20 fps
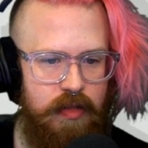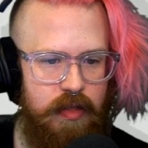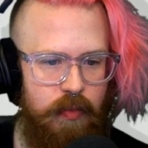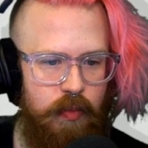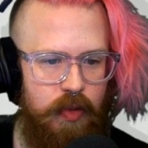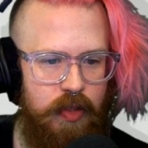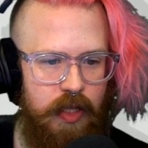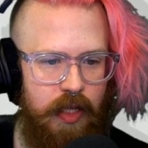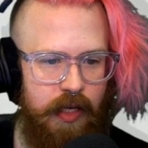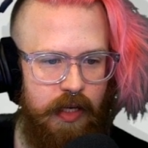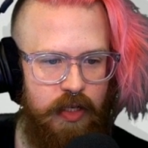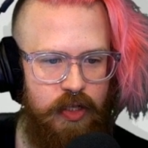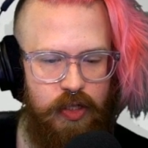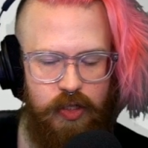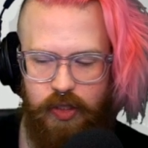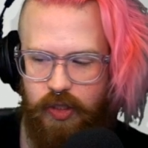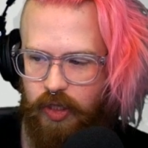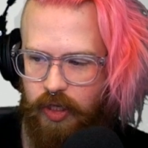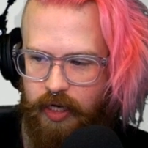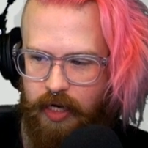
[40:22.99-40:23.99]
that would like
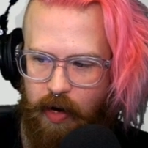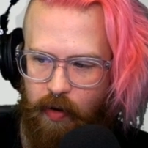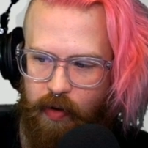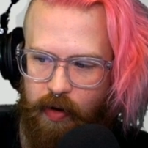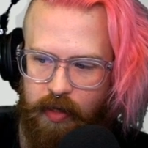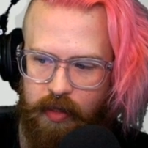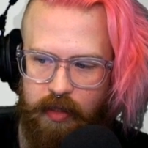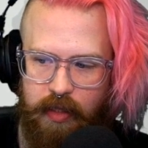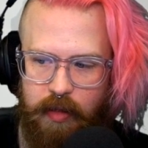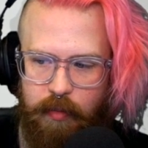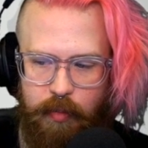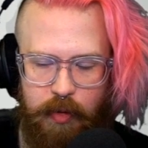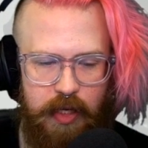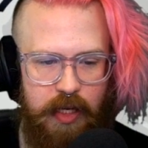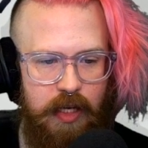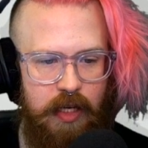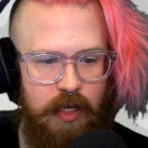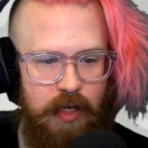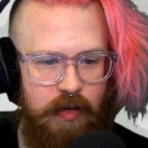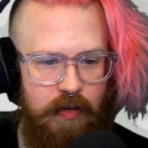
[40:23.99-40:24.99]
just generically
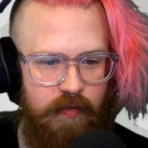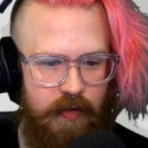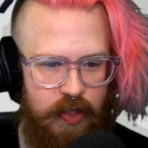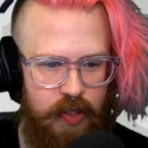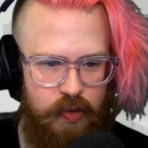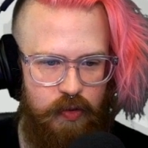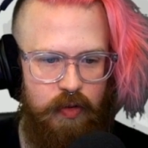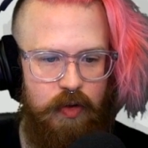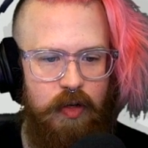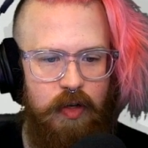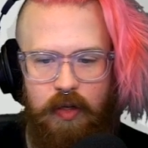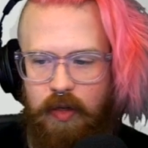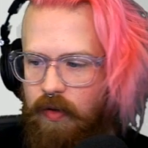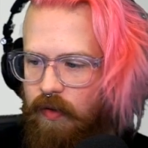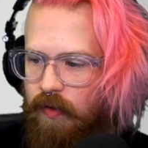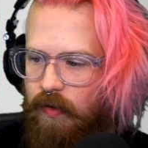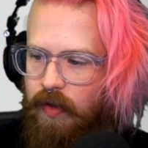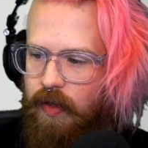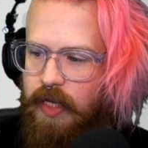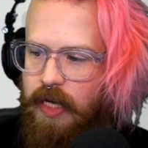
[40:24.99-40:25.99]
be an adventurer?
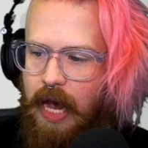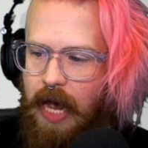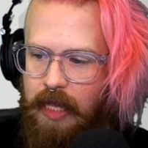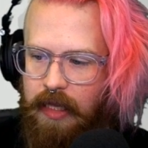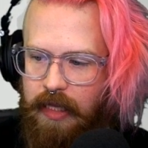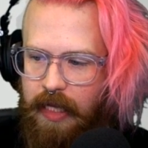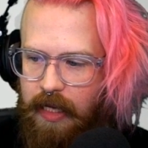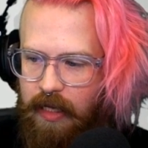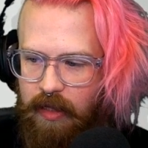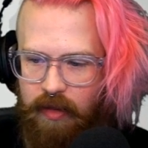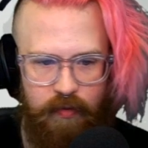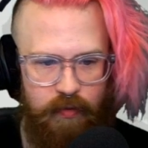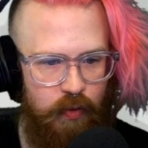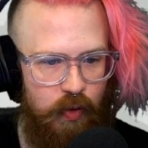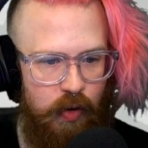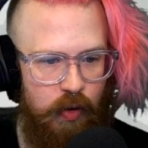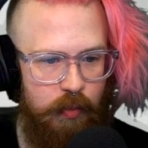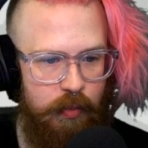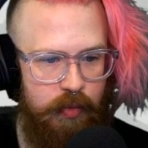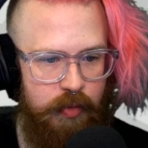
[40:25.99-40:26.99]
Yeah, a length of
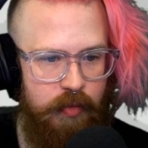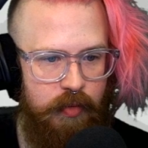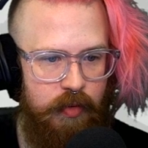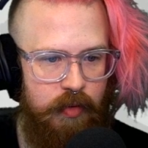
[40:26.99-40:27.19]
rope.